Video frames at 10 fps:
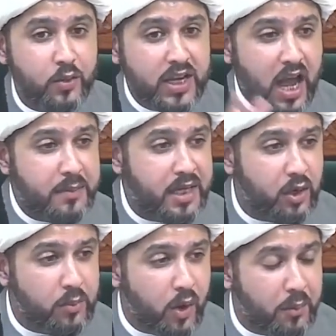when
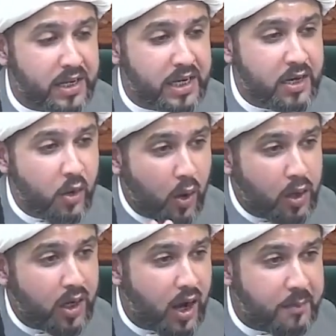Amirul Mu'mineen
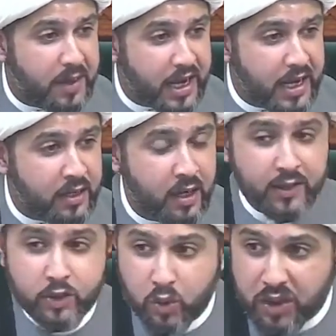all come
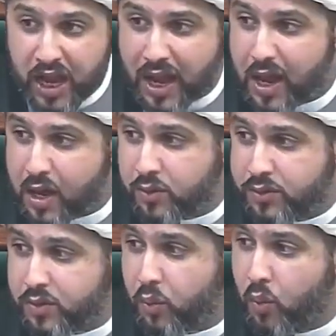in to the
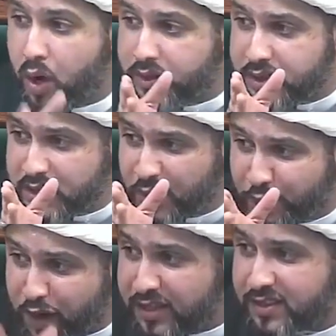house, what is the
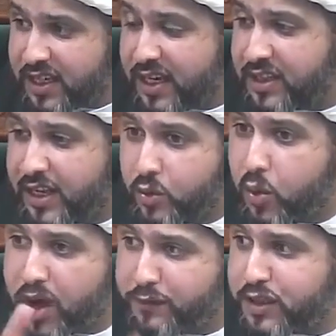first thing they
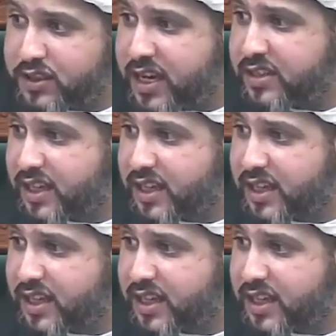do after saying